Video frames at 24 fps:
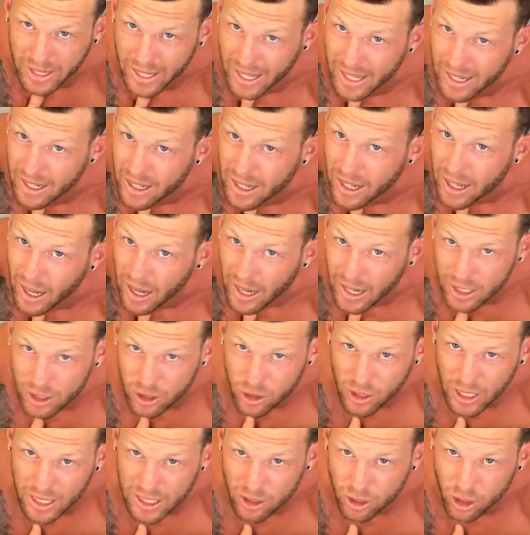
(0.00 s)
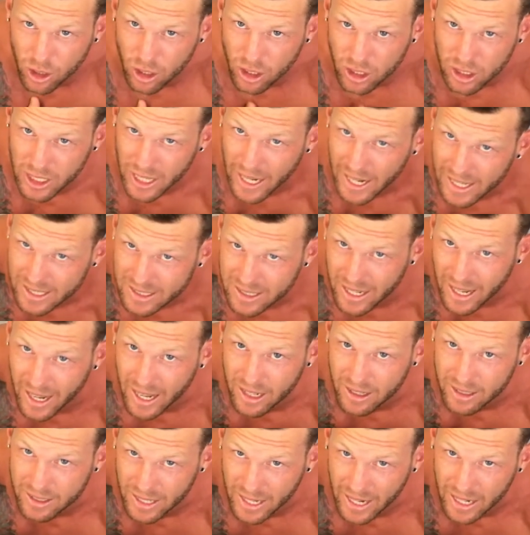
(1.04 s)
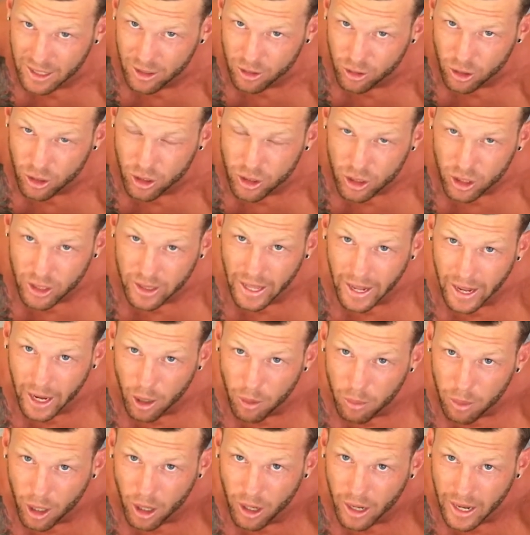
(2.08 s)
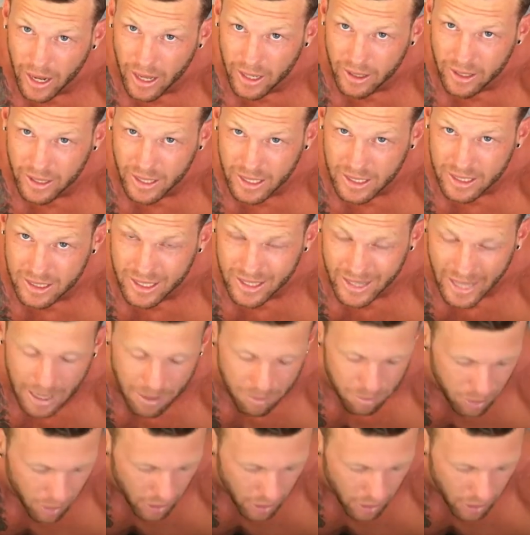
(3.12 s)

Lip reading: to get a stretch through the chest, down through to the elbow and into that